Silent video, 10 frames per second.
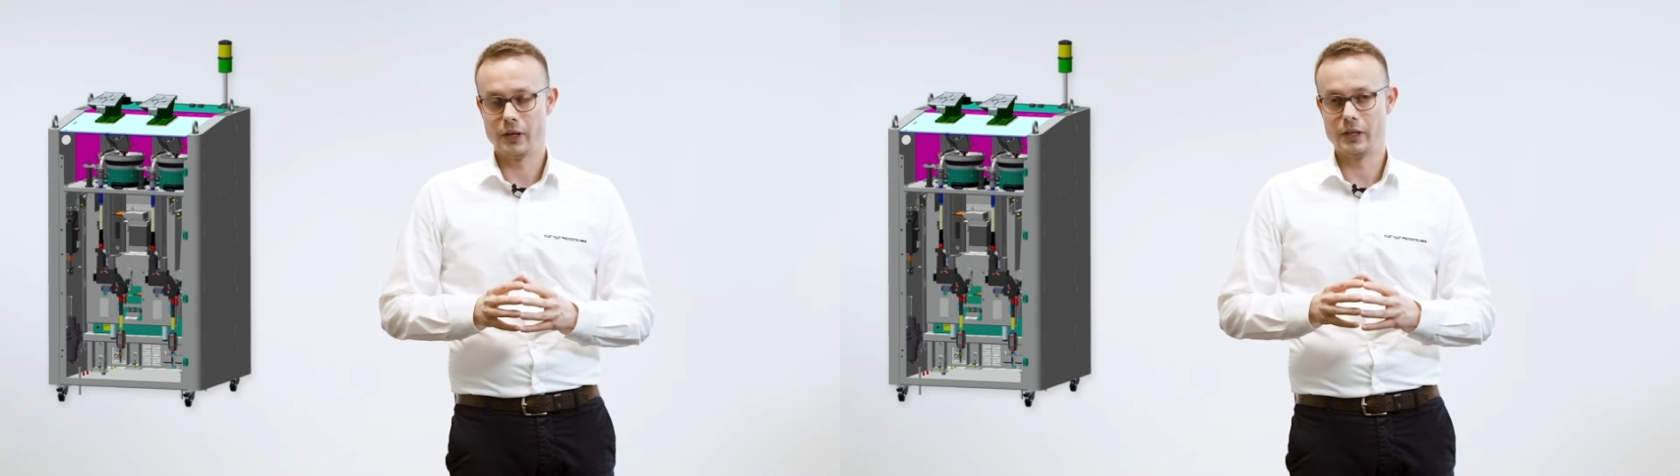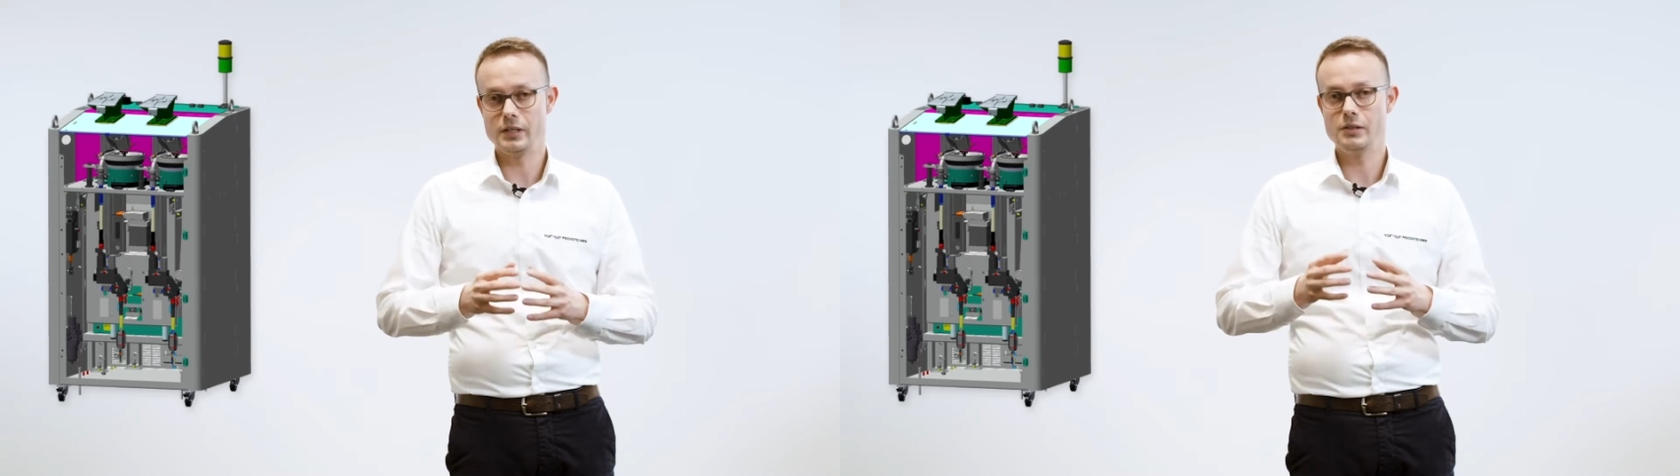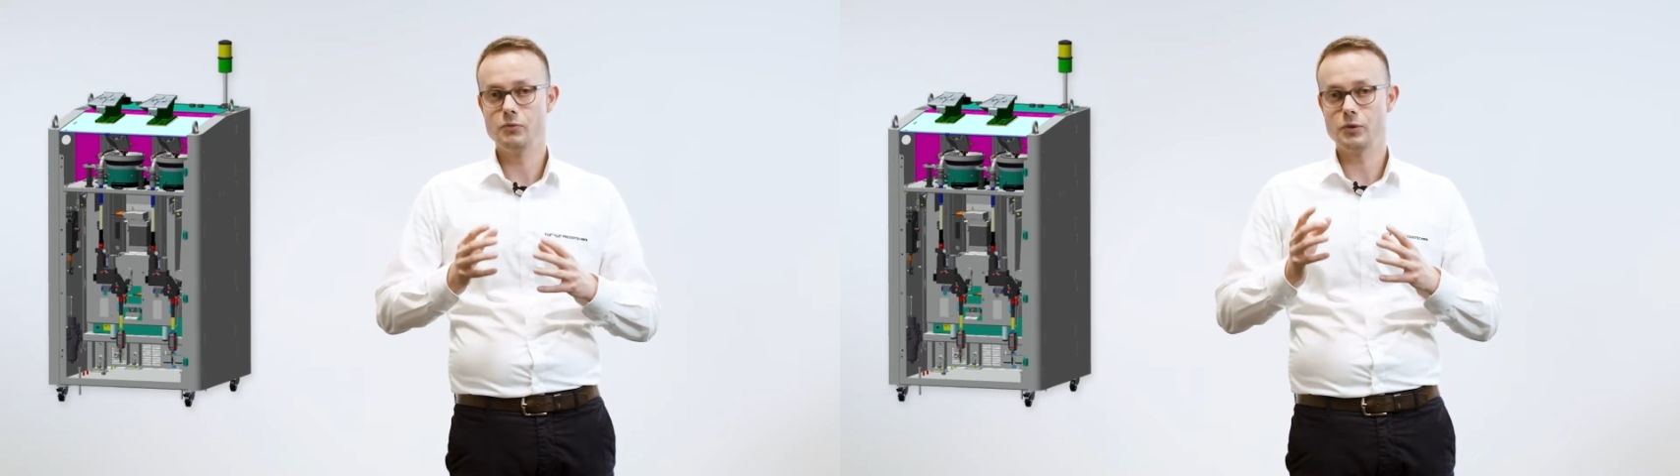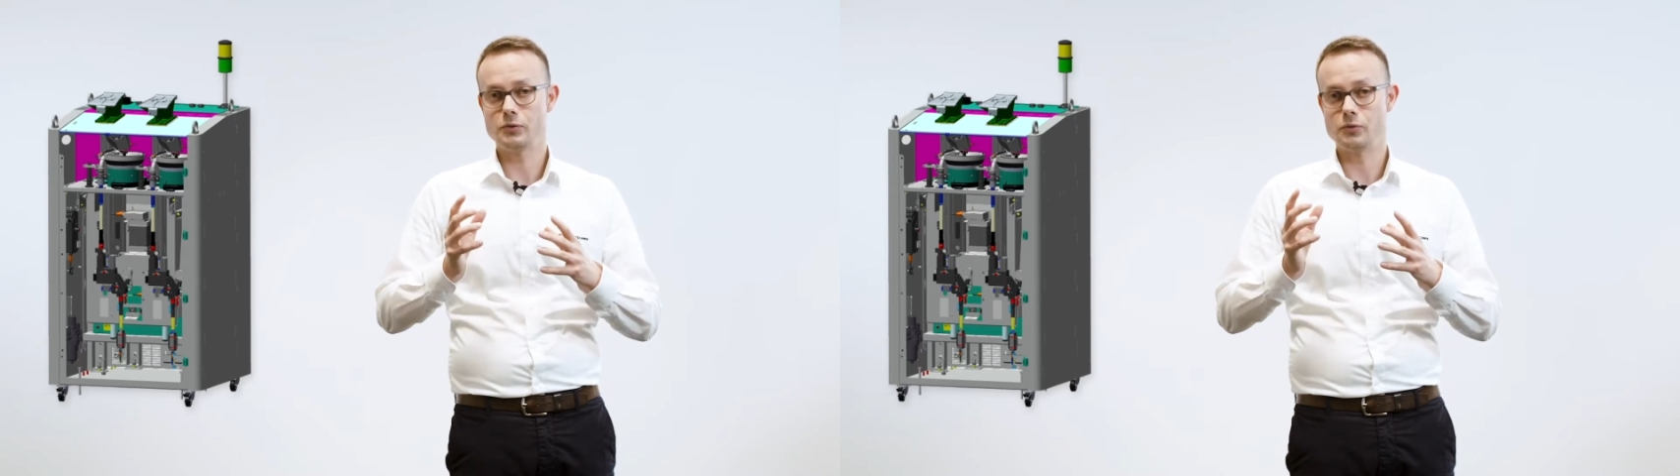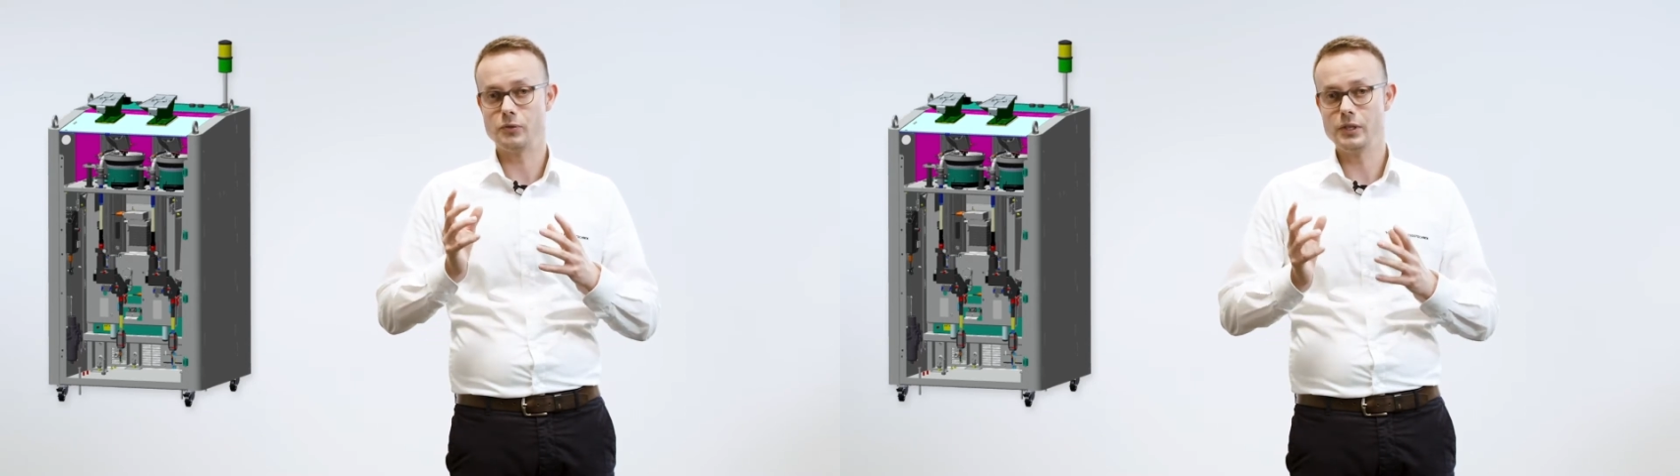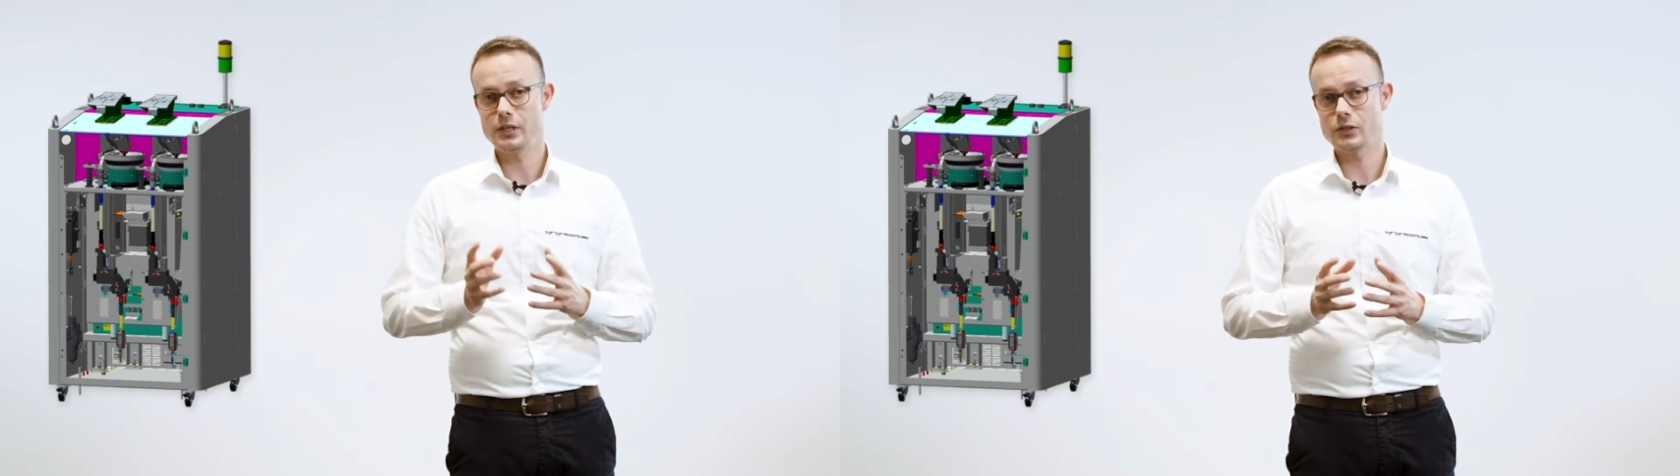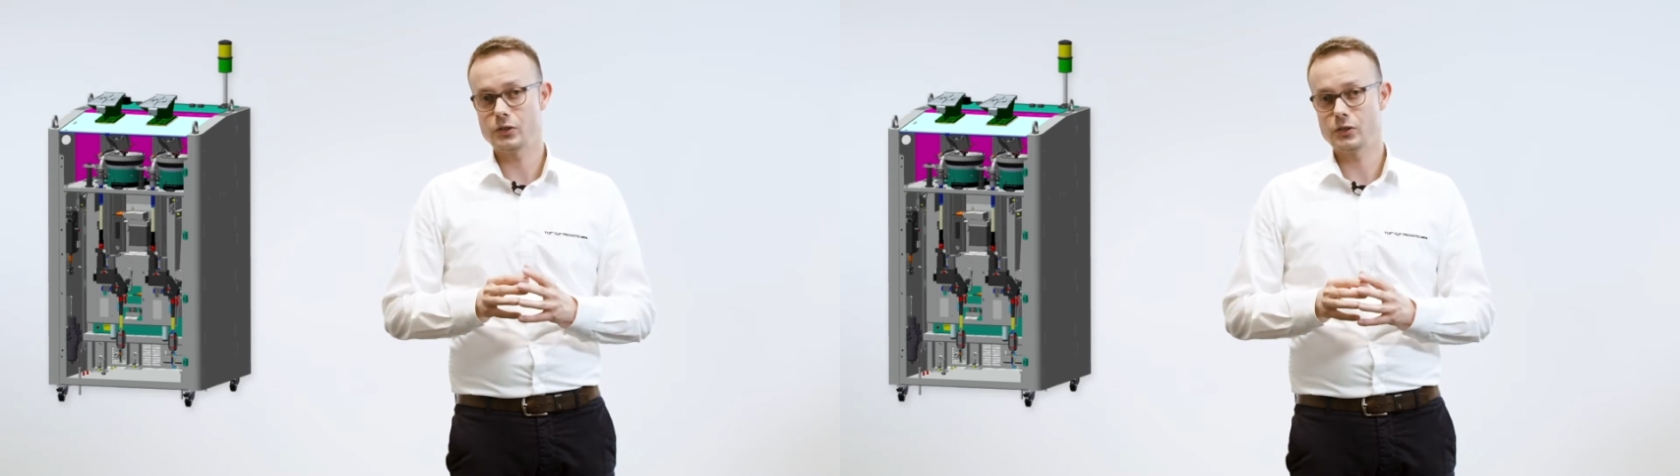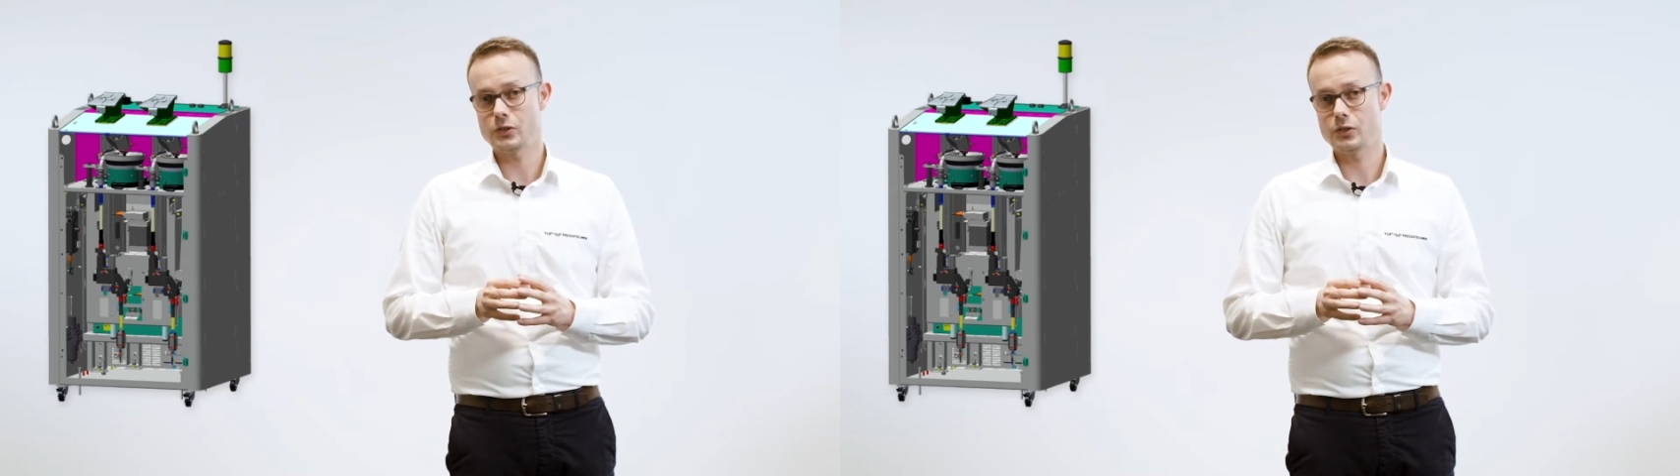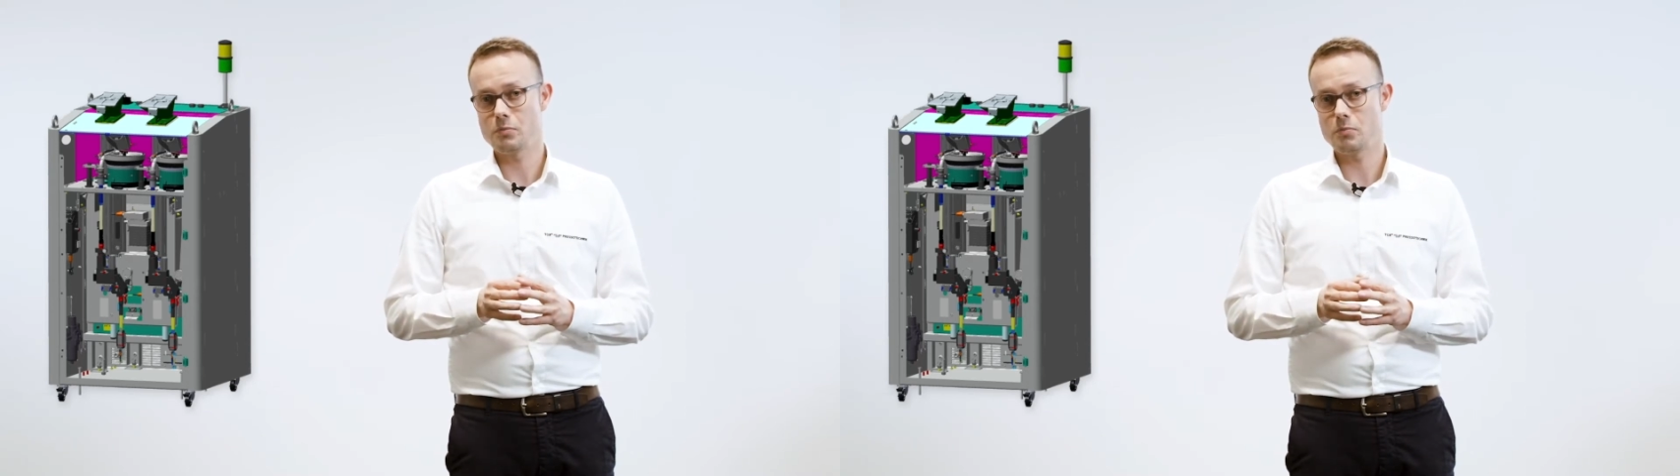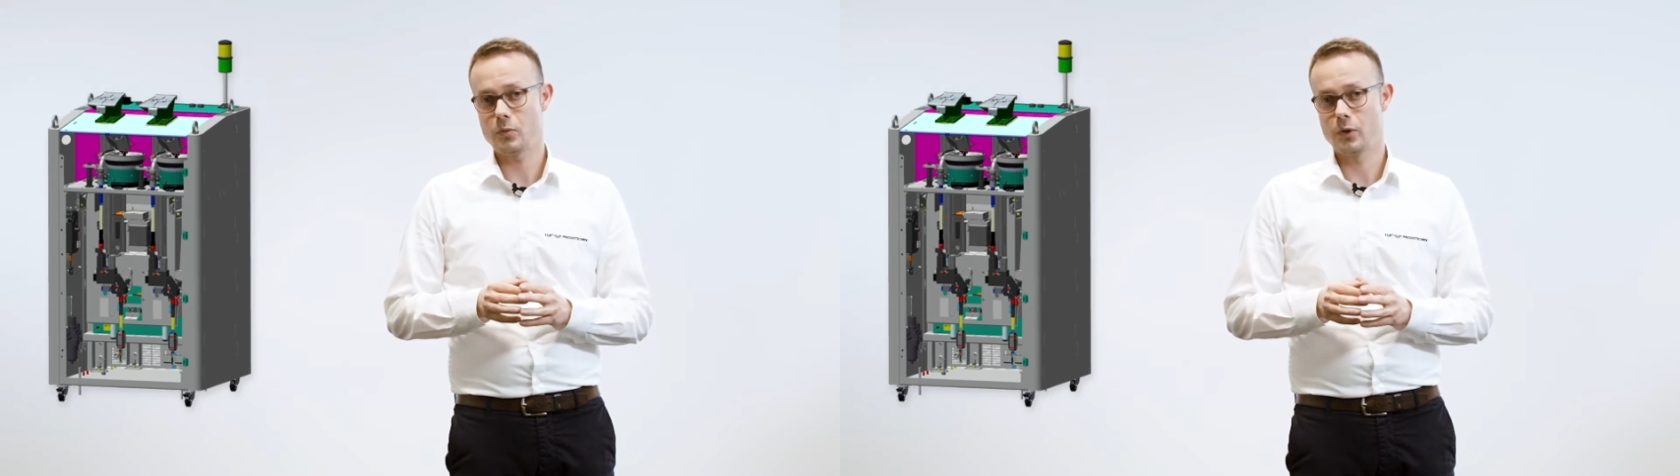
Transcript: And even with the feeding system